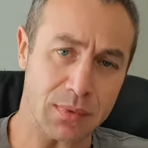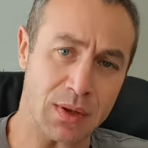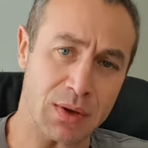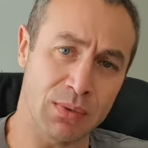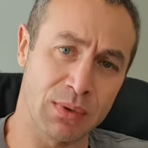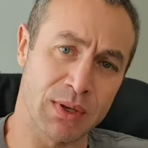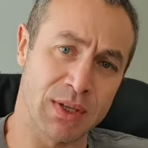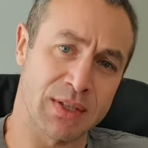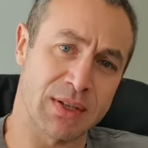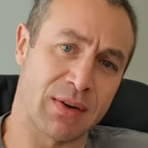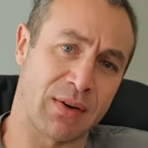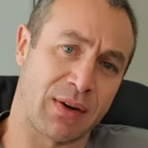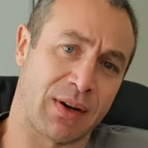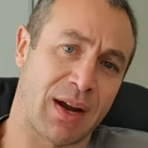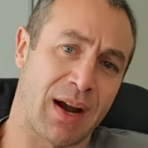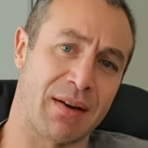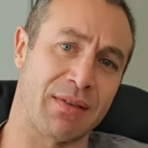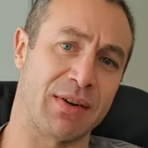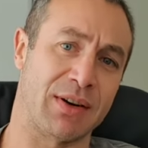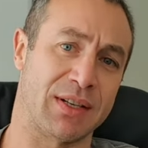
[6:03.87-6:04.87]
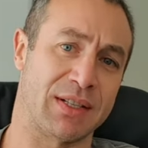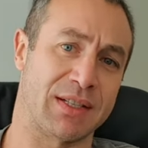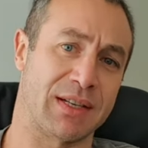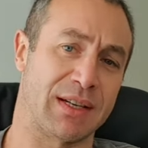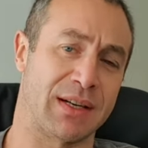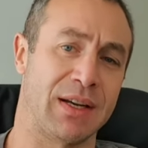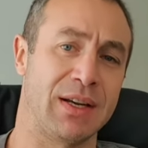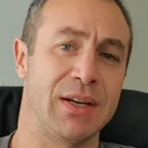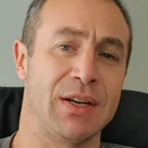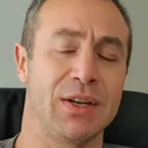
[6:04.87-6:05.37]
When I say recovery, it's like
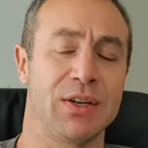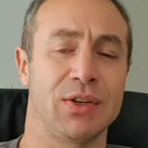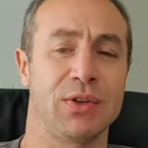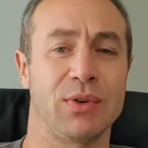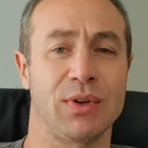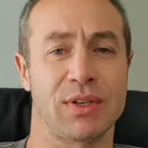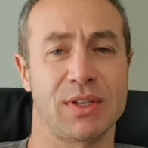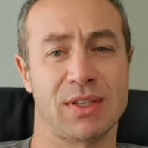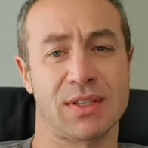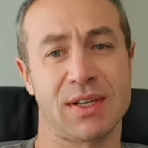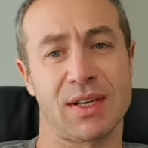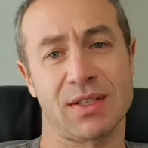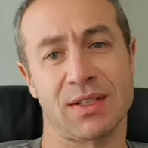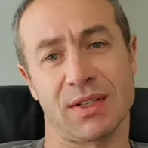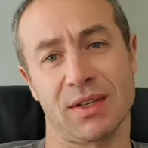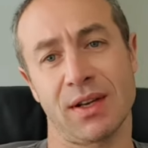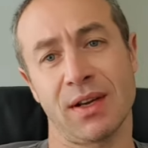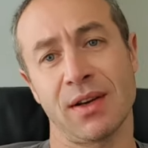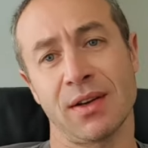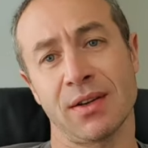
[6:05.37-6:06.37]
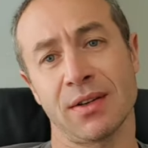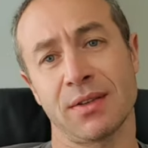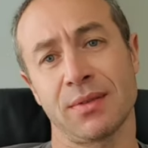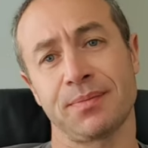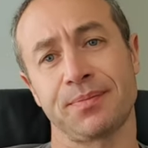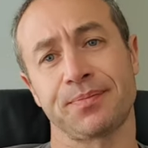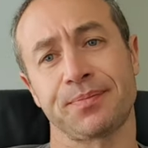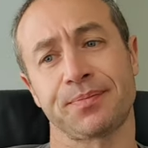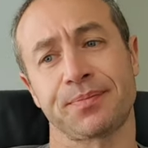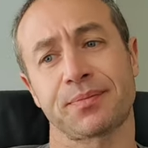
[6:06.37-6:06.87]
you're exercising hard,
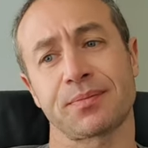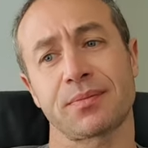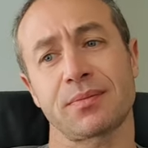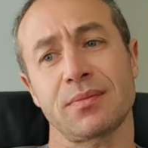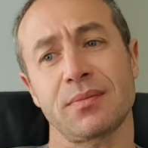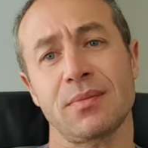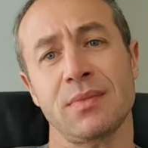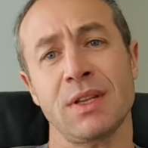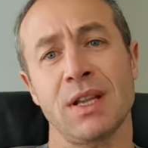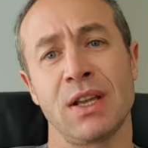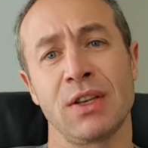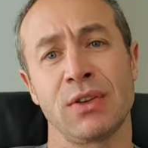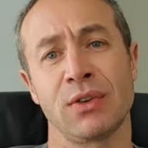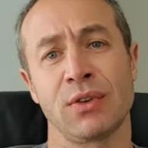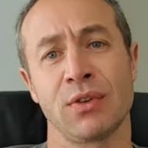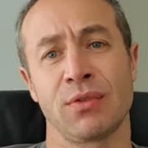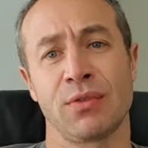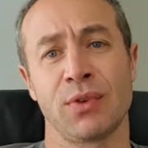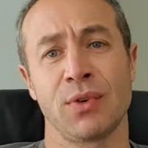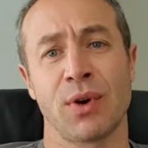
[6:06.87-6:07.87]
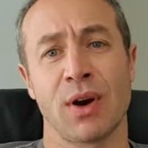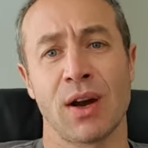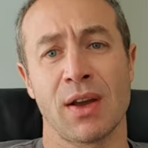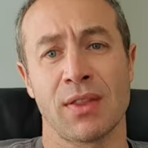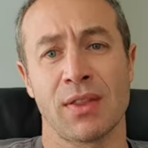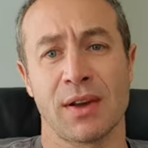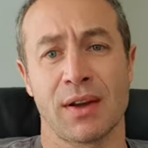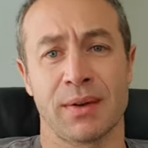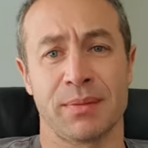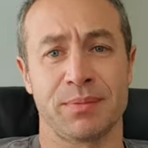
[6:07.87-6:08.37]
and a few
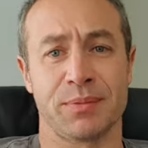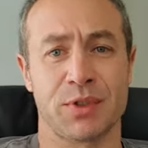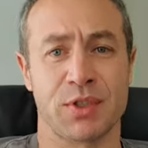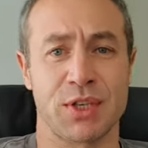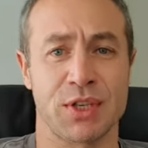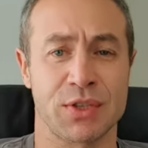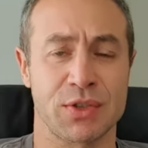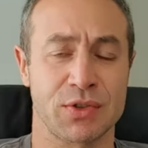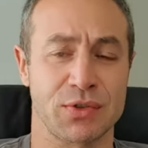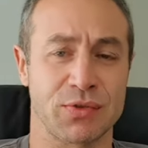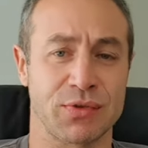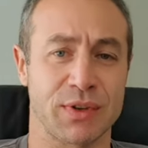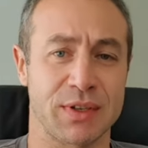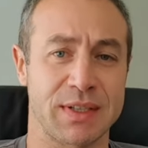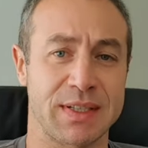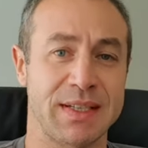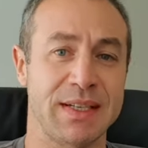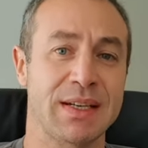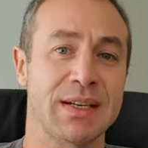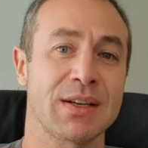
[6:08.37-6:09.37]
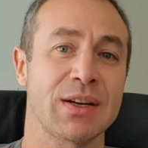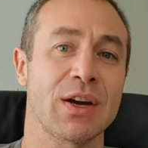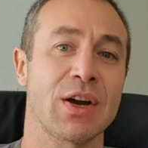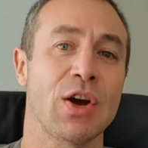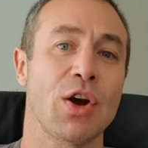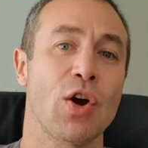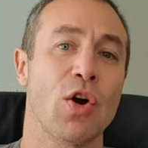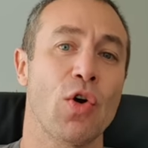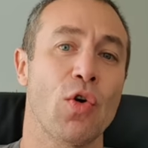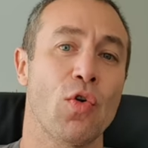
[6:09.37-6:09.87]
other gentle fatigue
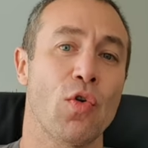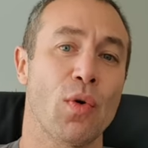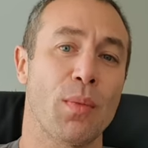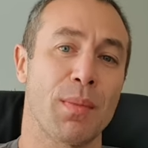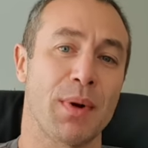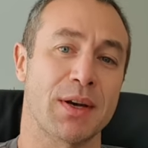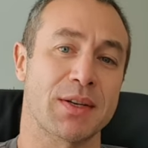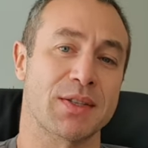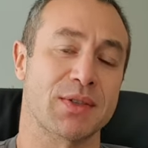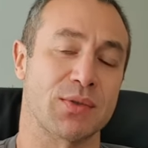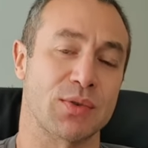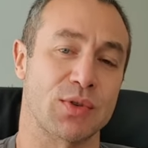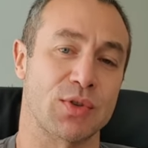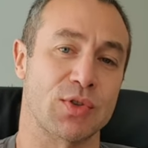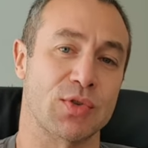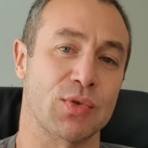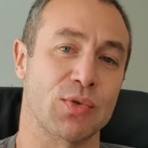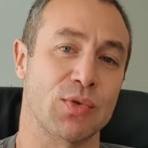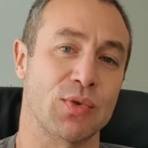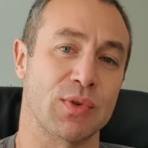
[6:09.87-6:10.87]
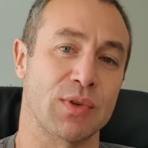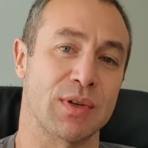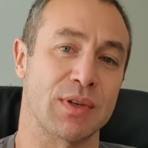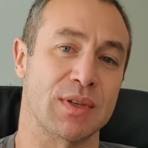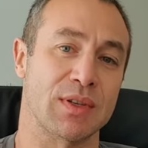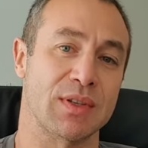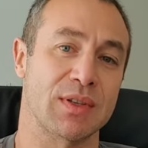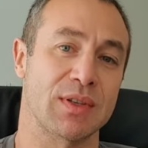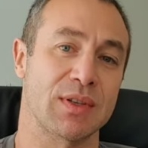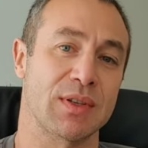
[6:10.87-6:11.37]
or muscle
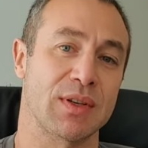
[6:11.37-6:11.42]
soreness